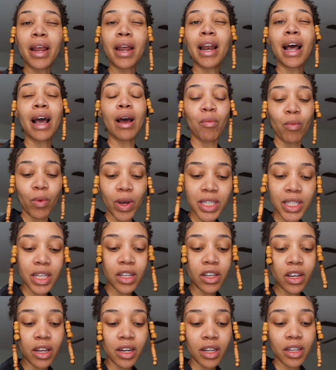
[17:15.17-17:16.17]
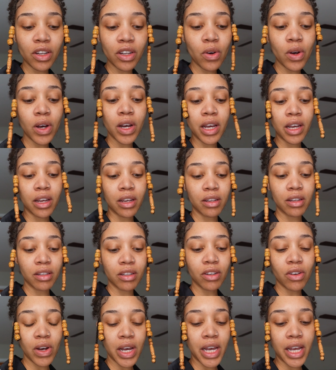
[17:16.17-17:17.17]
And I wasn't gonna go
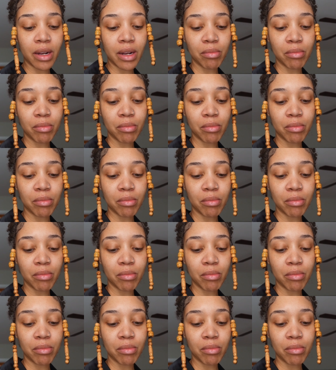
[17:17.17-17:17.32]
ahead